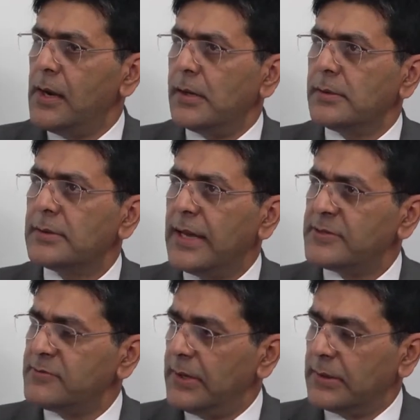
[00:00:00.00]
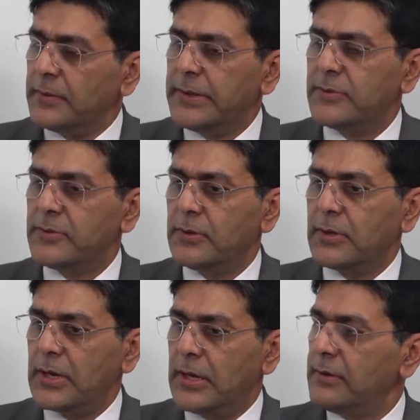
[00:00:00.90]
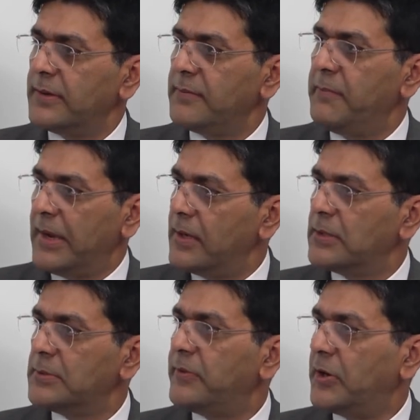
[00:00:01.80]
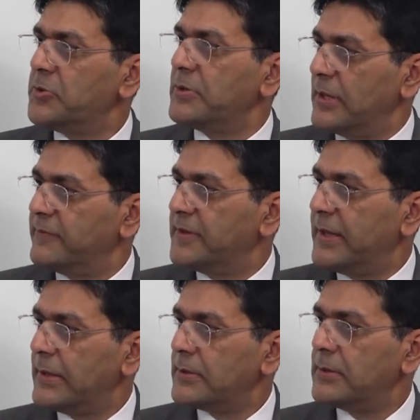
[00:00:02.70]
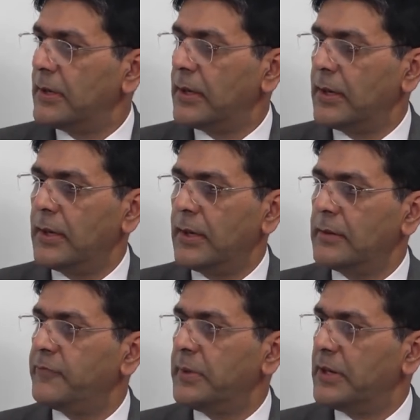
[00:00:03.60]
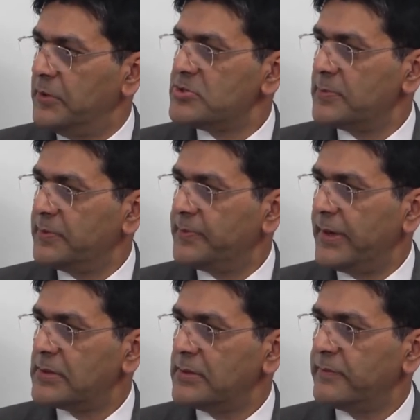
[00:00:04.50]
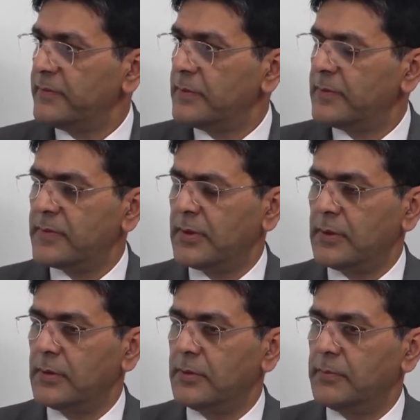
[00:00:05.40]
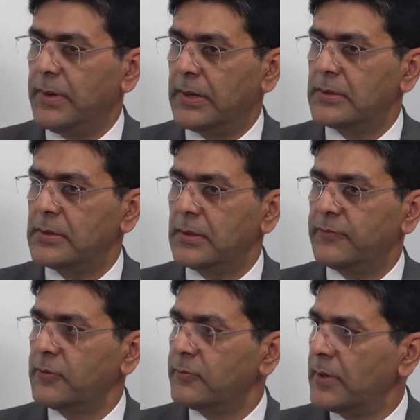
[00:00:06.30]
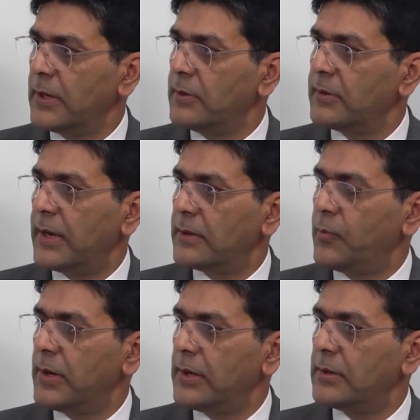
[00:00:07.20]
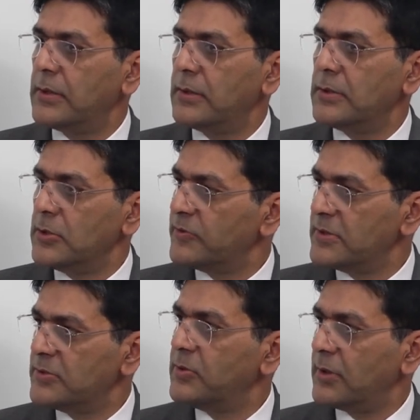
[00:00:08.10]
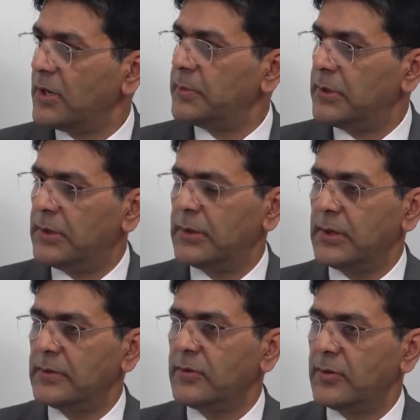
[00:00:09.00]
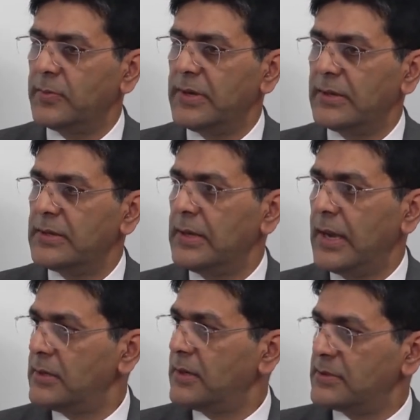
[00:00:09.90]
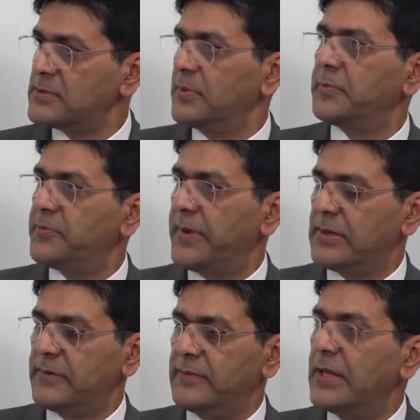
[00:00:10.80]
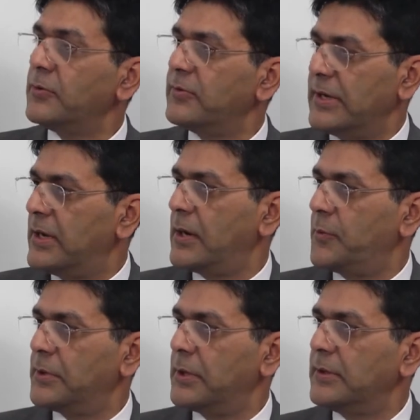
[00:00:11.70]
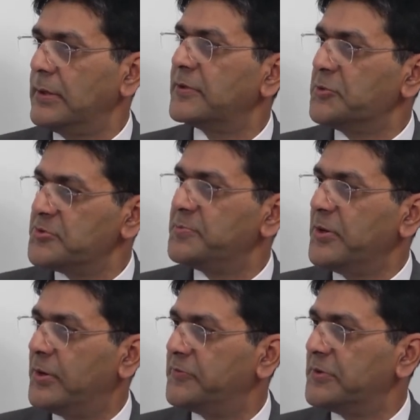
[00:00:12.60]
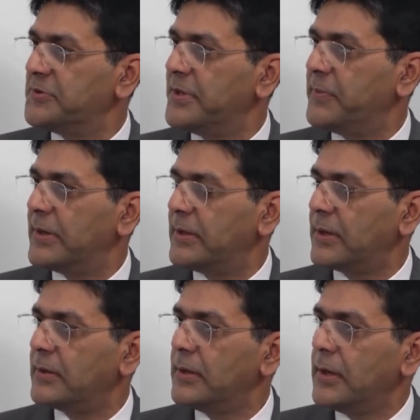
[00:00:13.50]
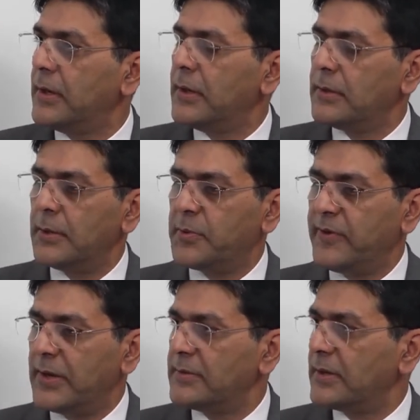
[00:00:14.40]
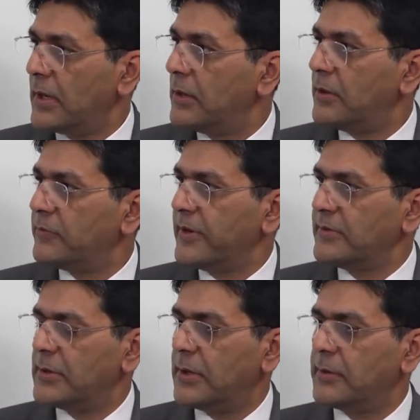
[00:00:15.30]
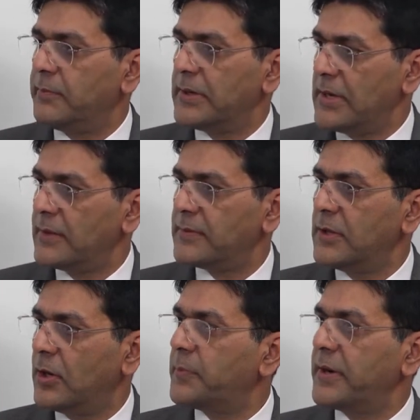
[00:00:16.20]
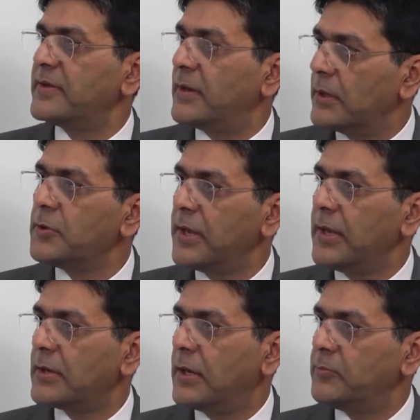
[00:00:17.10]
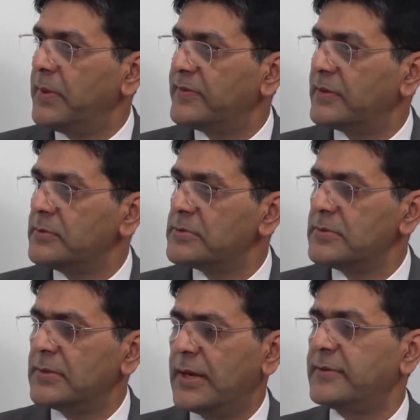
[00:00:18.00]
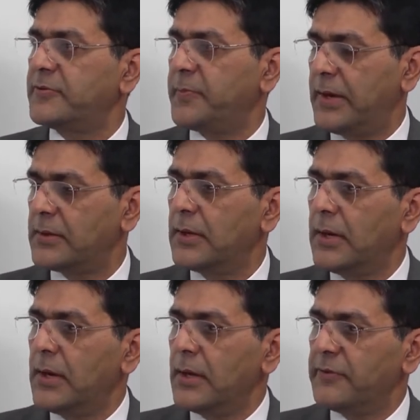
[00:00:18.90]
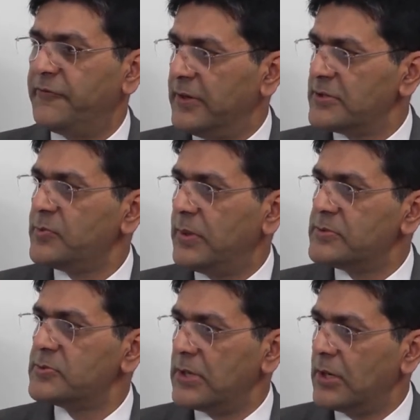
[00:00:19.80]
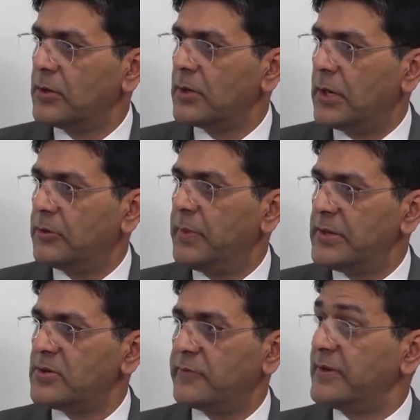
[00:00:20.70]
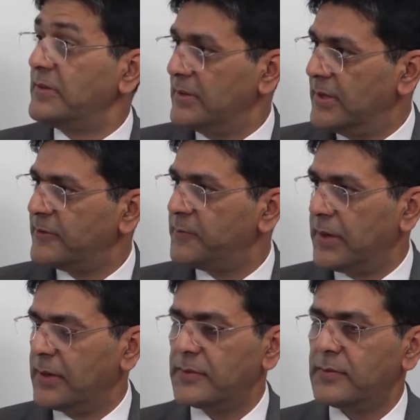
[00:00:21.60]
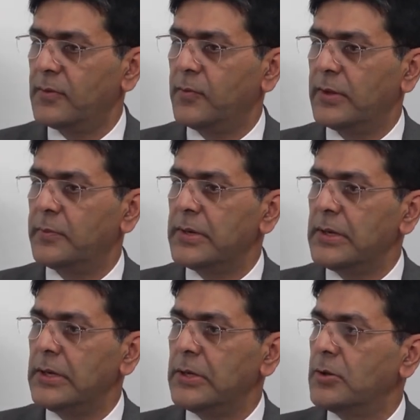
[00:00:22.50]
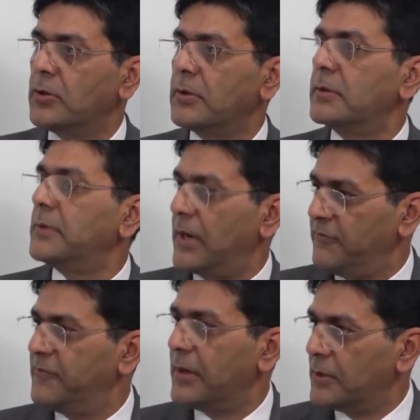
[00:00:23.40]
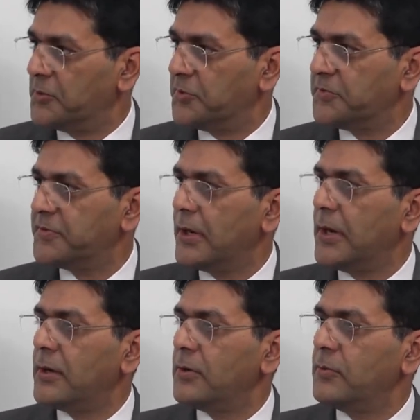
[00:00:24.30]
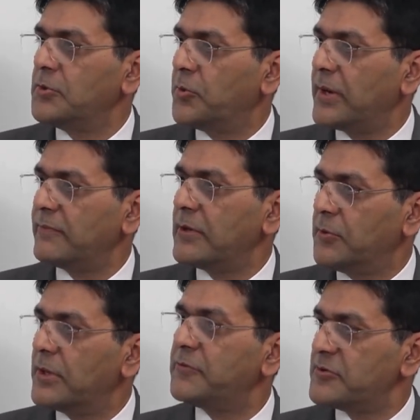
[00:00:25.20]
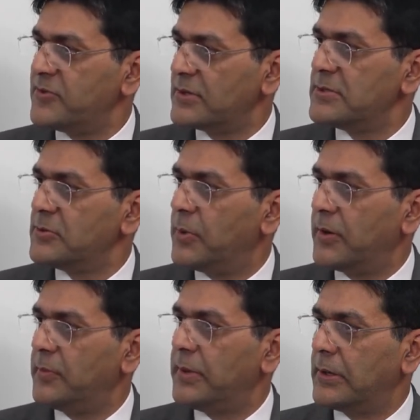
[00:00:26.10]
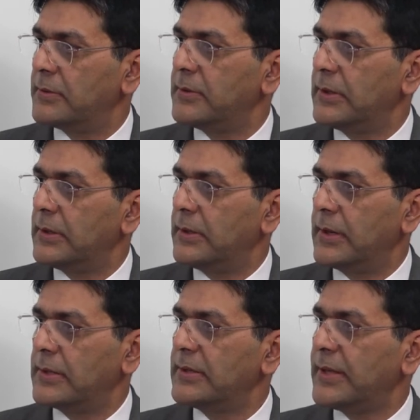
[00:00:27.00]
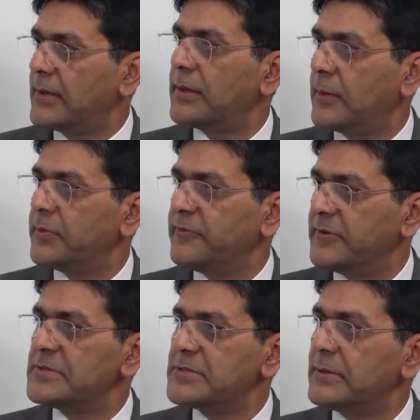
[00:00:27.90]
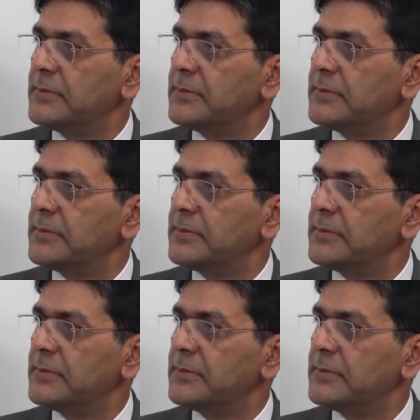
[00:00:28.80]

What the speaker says: That's right. So cloud is a mechanism of how you deliver that, and from a commercial perspective. But if you really look at where the usage is going to come along, is going to be at the end customer perspective. They don't really care whether the solution is being offered to them by their providers or cloud offerings or not. But yes, the operators are looking at cloud-based solutions, and I suspect the first ones to take on cloud-based offerings in this space will be your MVNOs who don't have their own infrastructure to worry about, and I think that can happen the first time.